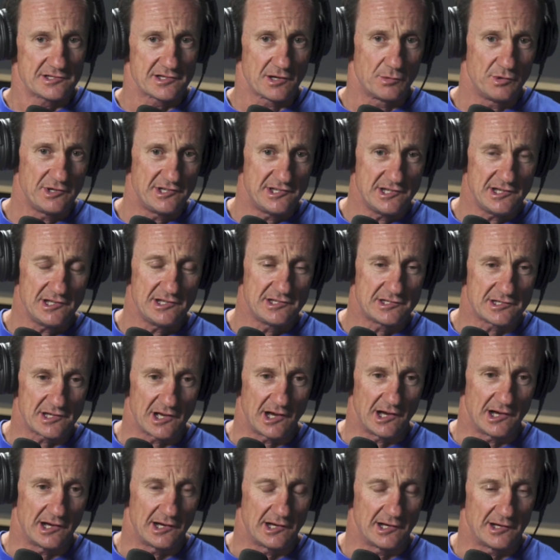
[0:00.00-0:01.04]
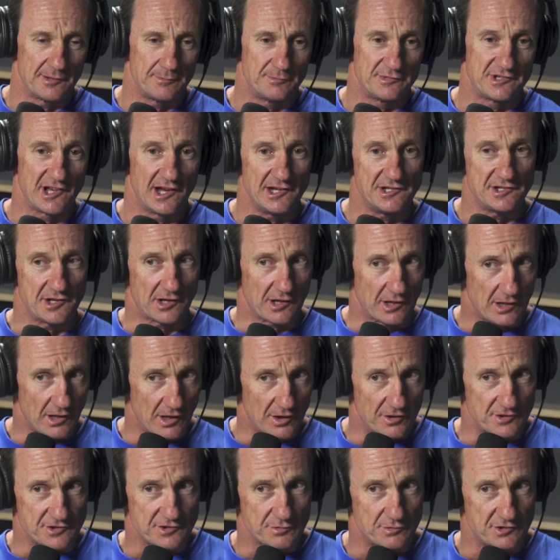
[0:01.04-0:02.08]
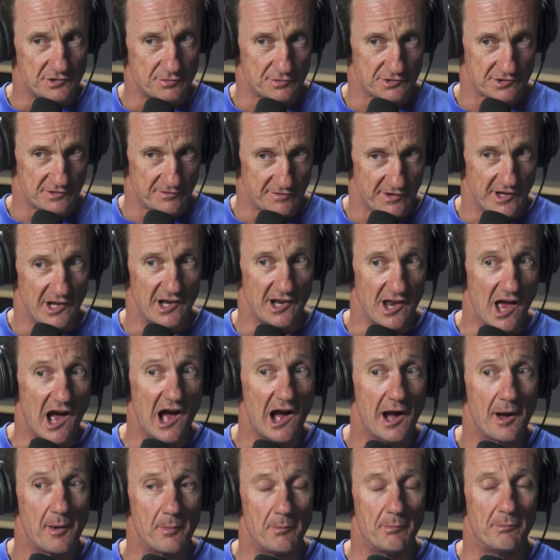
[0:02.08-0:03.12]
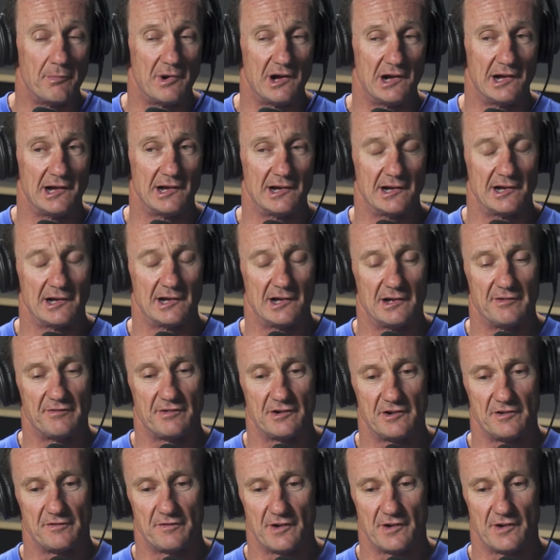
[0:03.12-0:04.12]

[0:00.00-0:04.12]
So we did Danger Close, which was a Vietnam, very